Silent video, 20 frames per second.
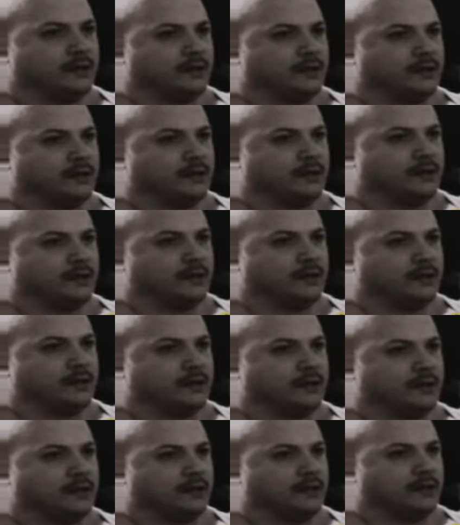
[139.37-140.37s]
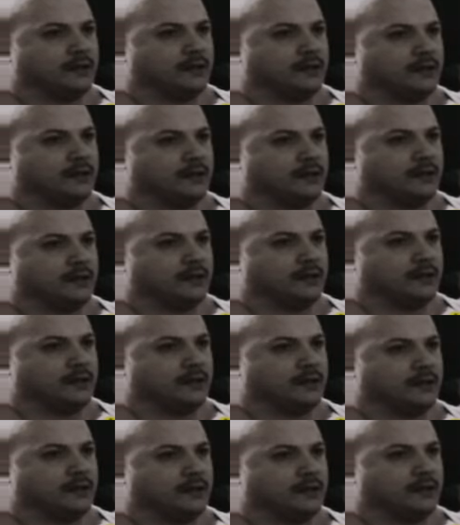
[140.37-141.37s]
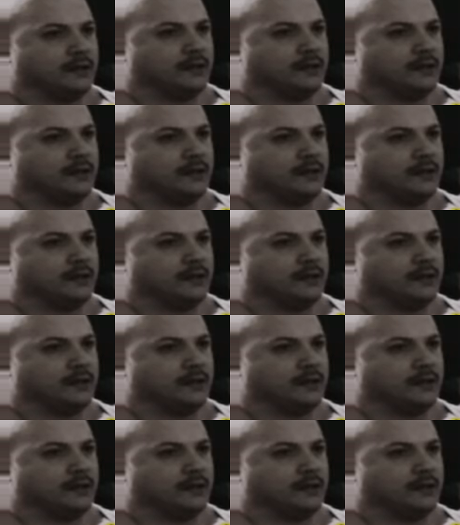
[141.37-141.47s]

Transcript: The person shown says nothing.